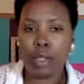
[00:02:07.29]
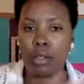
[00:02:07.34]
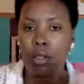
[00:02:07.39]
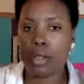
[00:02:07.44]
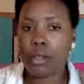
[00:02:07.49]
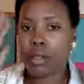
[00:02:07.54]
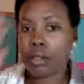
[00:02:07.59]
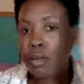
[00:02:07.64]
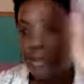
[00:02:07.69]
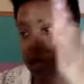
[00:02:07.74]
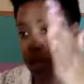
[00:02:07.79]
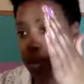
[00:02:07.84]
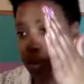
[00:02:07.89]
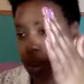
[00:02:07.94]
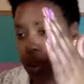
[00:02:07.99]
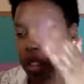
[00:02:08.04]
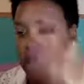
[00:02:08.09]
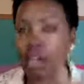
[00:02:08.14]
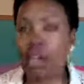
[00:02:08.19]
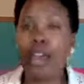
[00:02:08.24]
So zoomed
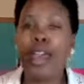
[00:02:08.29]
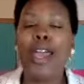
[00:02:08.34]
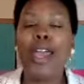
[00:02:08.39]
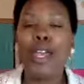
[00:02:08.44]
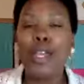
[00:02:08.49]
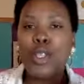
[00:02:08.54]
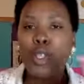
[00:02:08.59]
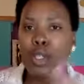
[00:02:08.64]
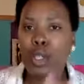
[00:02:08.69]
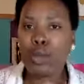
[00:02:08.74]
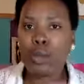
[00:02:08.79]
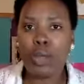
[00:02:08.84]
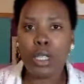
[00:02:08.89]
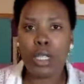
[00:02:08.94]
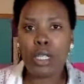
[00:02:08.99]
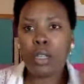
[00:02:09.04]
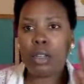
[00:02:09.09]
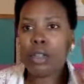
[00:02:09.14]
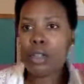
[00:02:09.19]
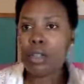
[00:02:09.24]

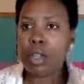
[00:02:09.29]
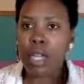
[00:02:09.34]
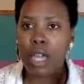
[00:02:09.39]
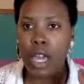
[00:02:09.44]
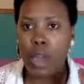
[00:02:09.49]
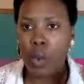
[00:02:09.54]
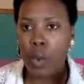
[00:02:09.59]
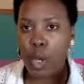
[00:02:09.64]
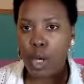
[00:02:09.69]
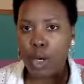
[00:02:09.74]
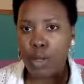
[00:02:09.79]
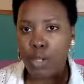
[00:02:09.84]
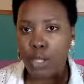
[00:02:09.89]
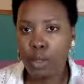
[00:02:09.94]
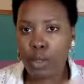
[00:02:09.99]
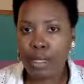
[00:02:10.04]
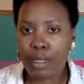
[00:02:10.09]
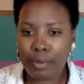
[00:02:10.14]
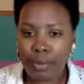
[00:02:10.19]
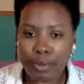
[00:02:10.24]
in, looking at what you're doing.